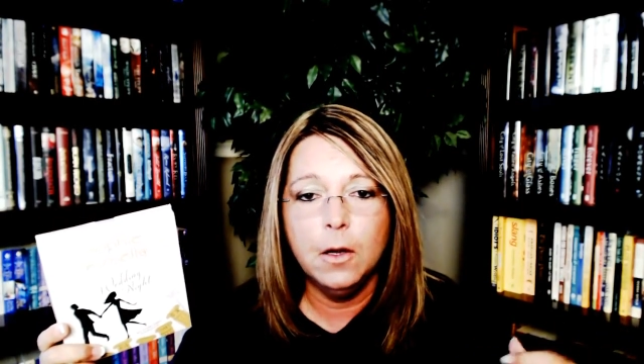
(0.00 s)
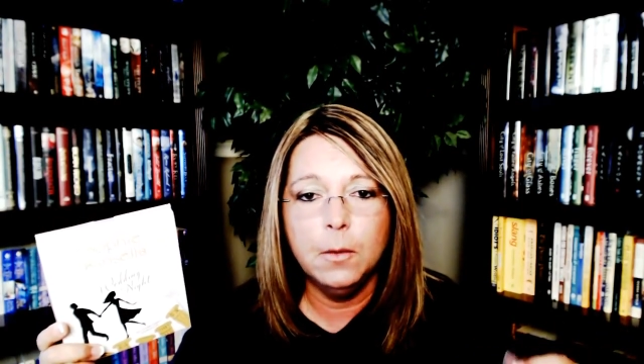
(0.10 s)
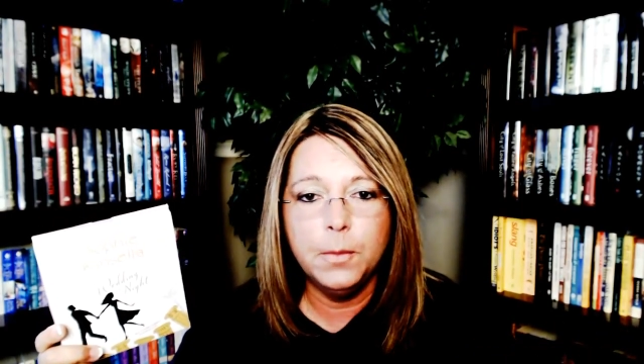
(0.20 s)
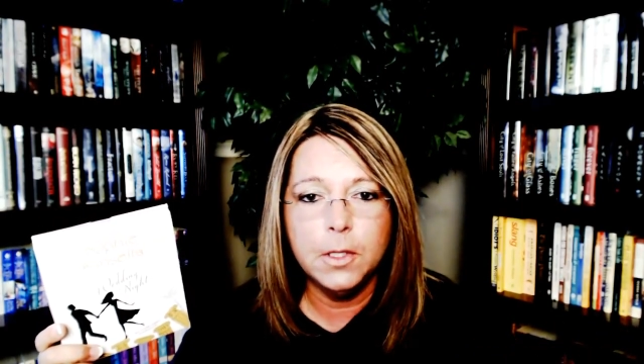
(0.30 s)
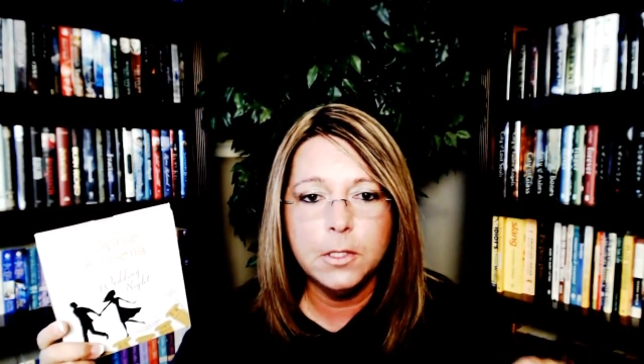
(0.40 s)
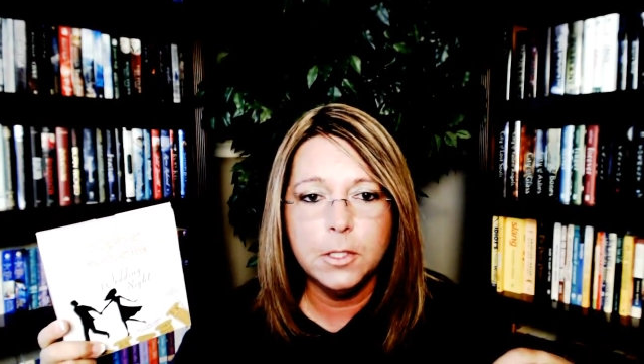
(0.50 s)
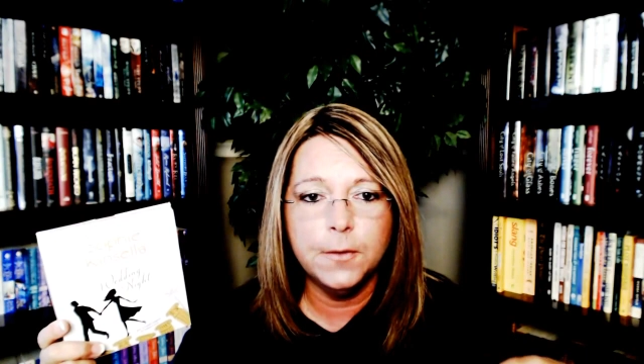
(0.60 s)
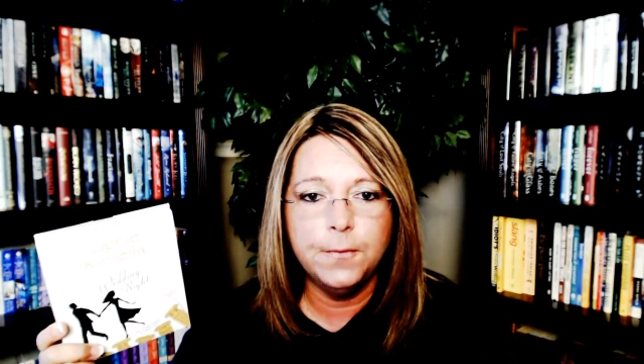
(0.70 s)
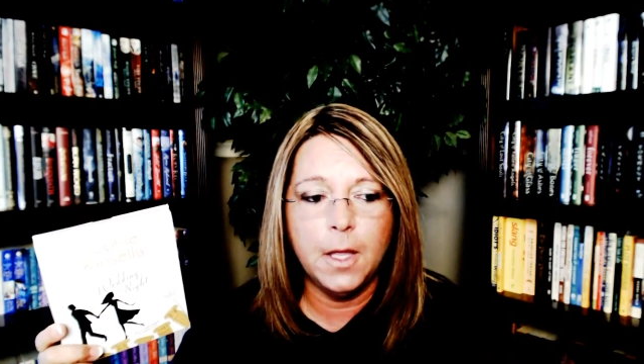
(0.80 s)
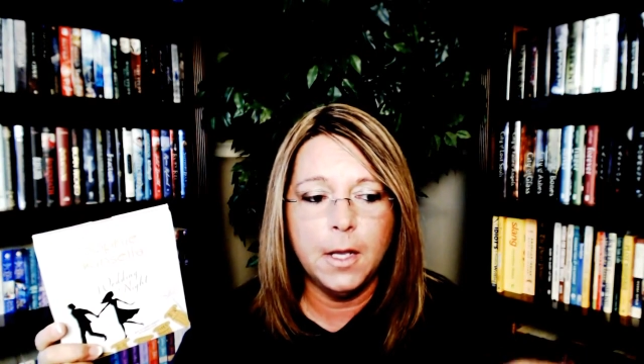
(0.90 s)
Her books
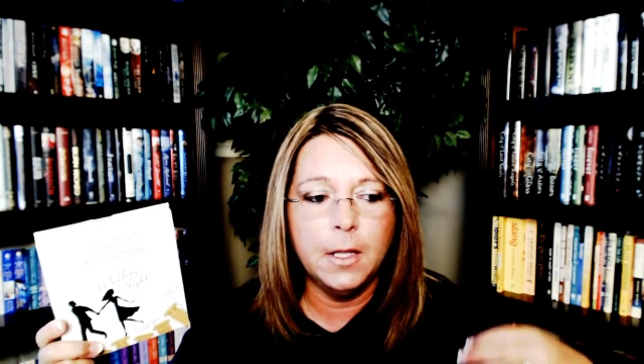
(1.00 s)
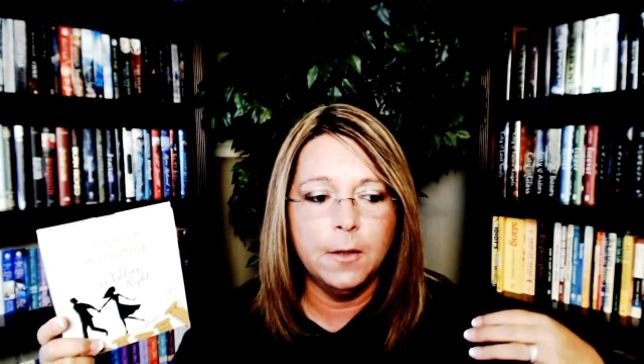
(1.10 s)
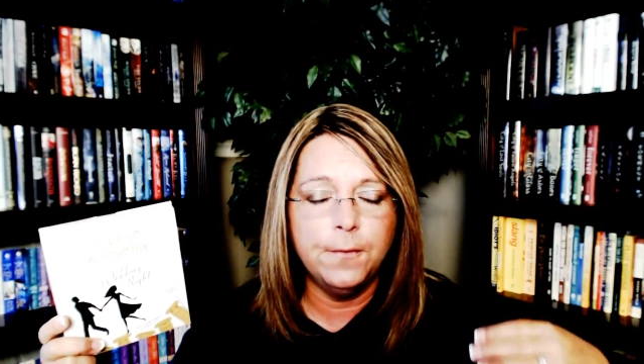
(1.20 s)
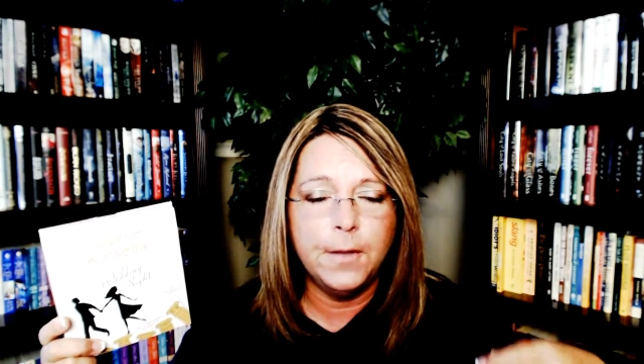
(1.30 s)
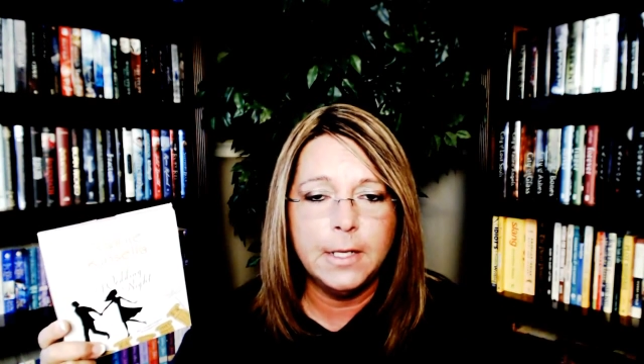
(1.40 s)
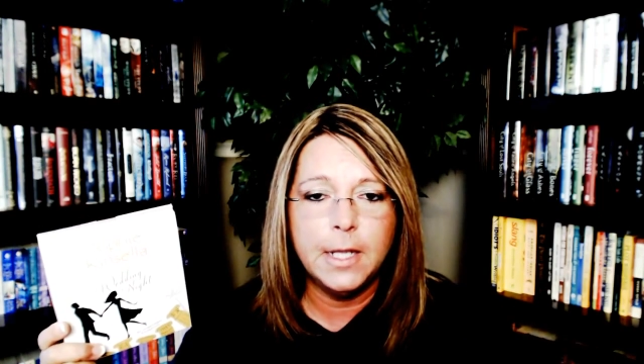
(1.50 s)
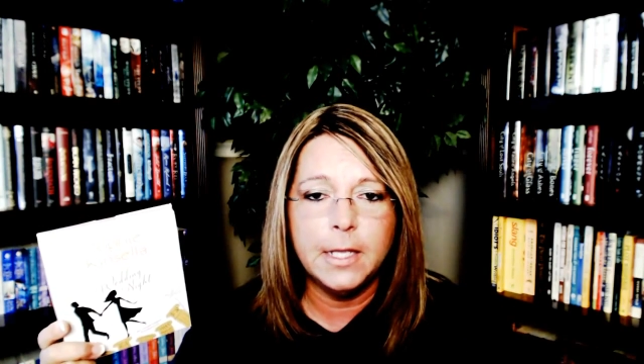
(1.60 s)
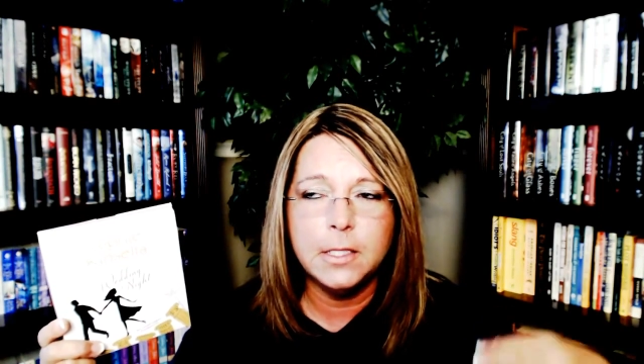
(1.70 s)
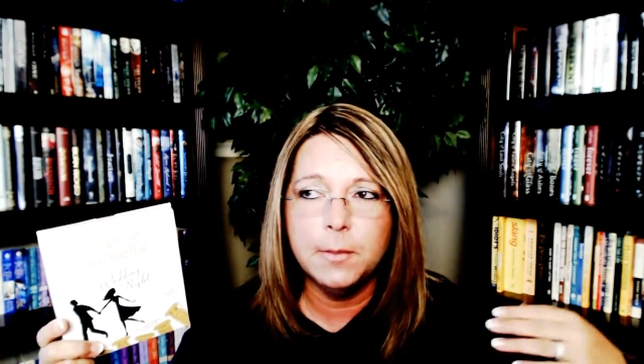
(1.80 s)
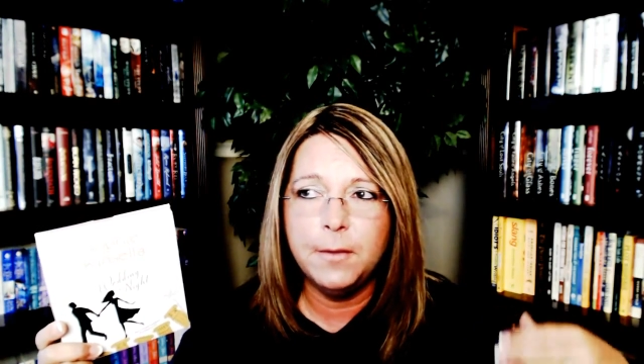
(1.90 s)
are funny. They're
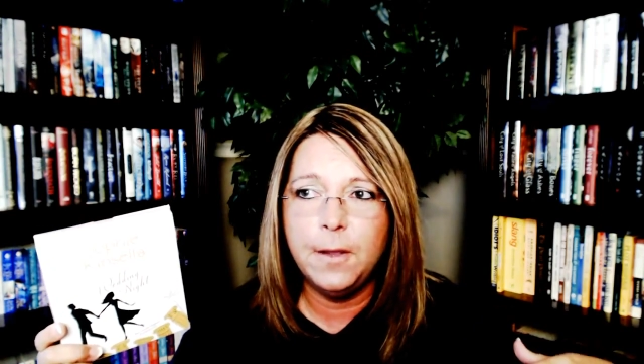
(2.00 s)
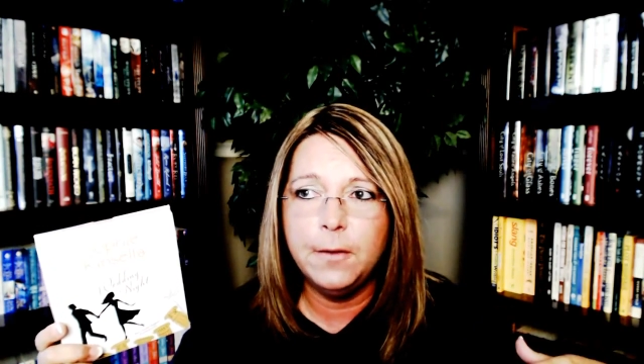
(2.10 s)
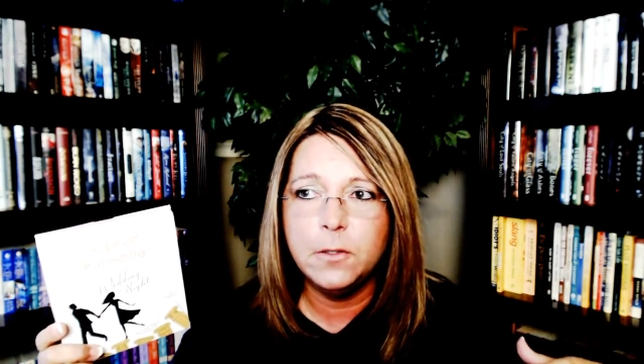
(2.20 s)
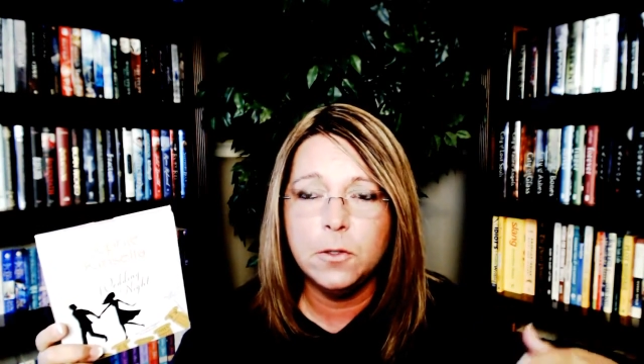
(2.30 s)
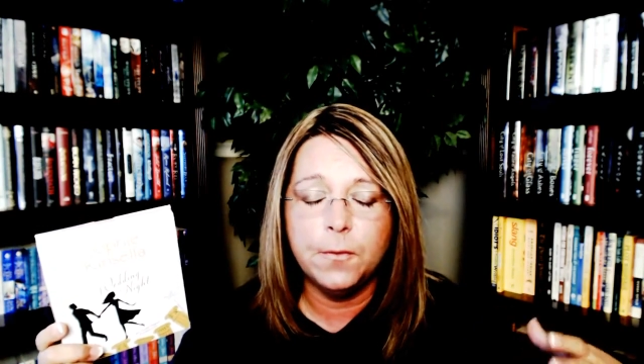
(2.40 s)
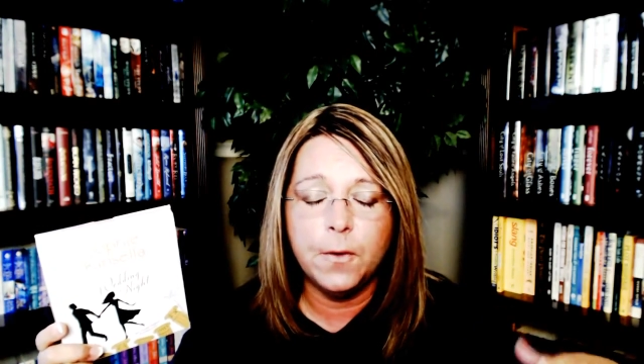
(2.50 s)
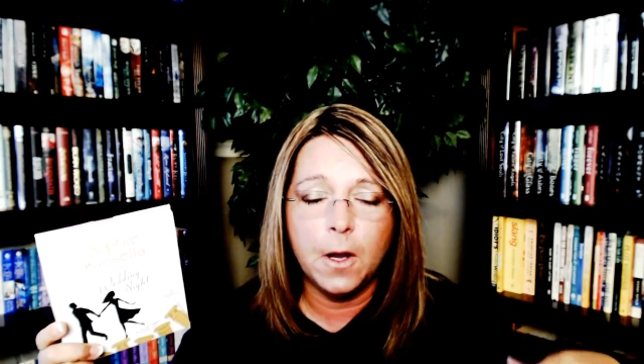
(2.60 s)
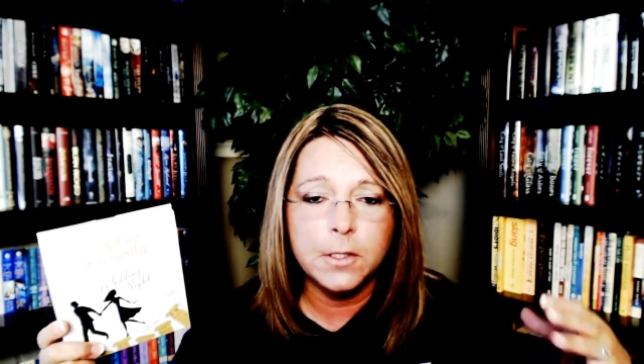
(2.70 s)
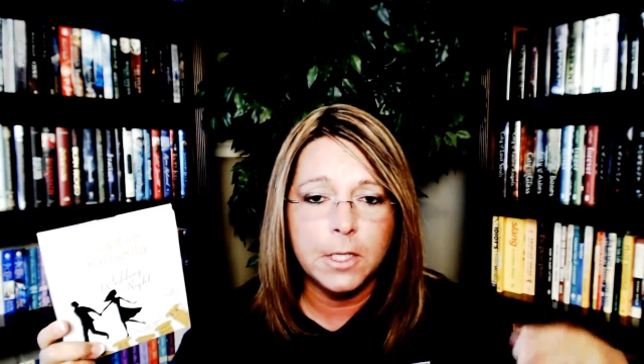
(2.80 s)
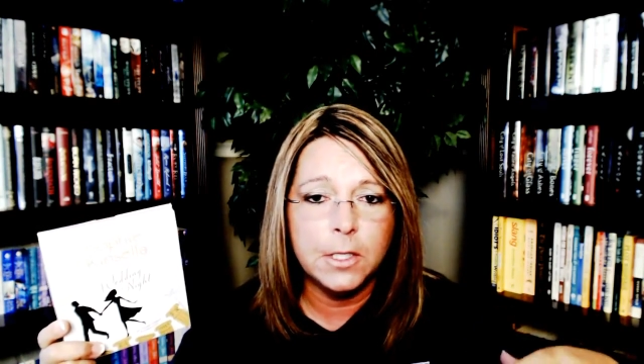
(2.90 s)
fantastic. My favorite so
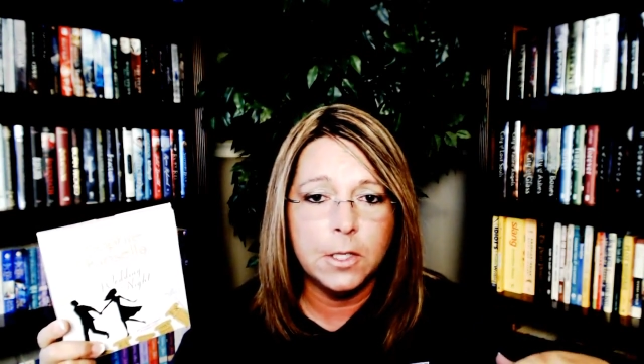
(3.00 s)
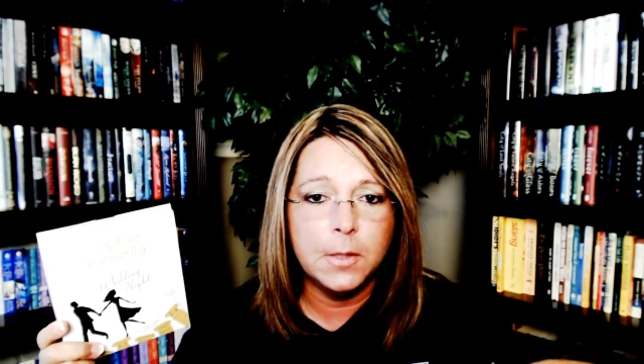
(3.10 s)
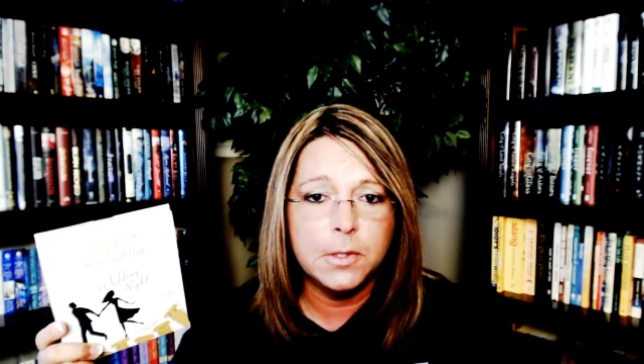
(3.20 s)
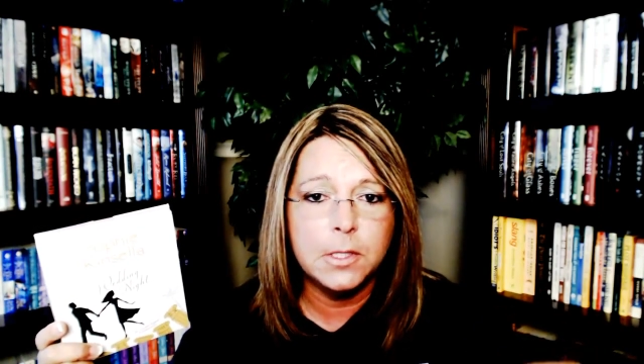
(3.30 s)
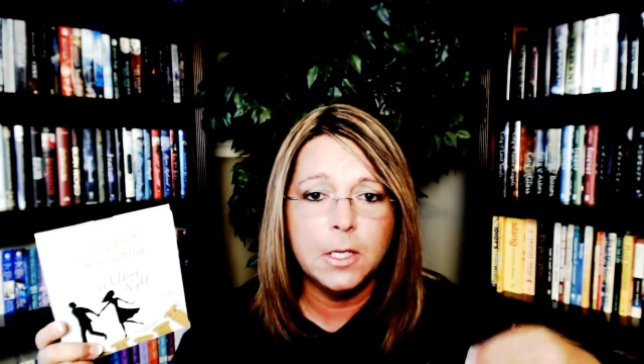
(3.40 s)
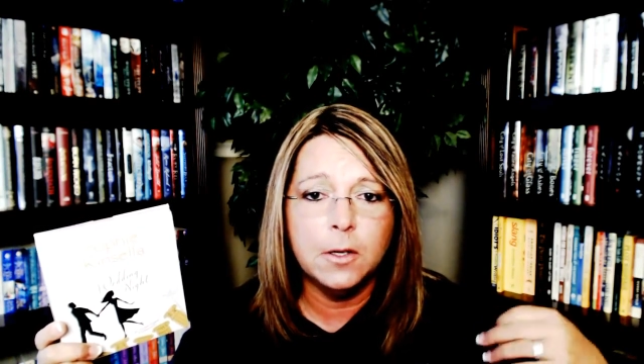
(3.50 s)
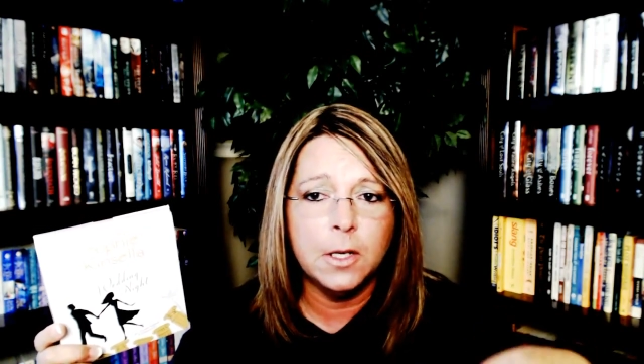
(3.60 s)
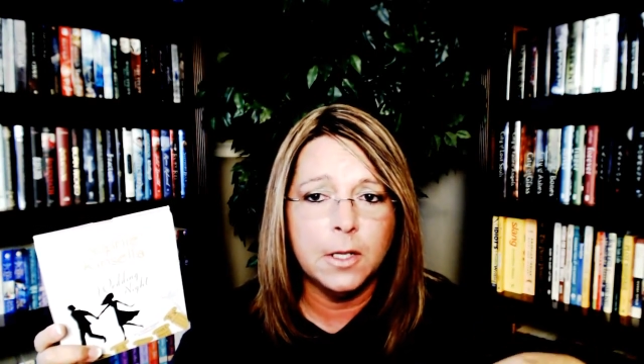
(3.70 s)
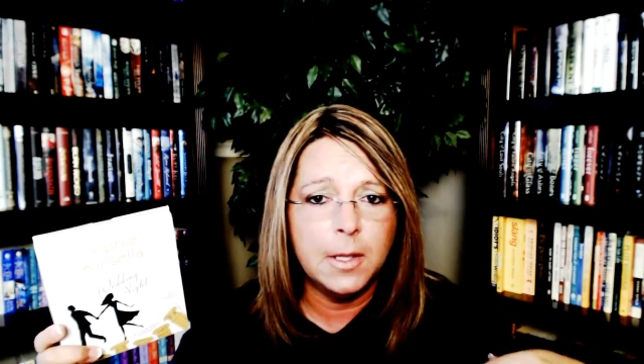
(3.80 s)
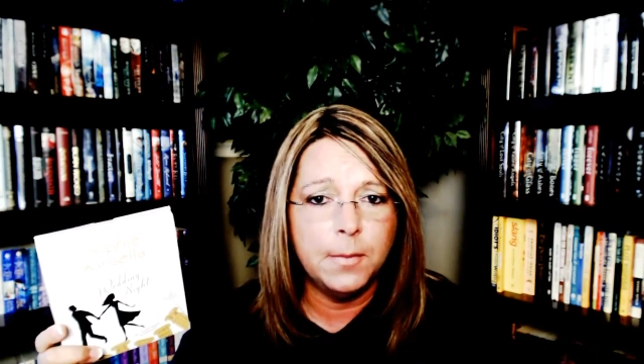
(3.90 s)
far is Can You Keep a Secret?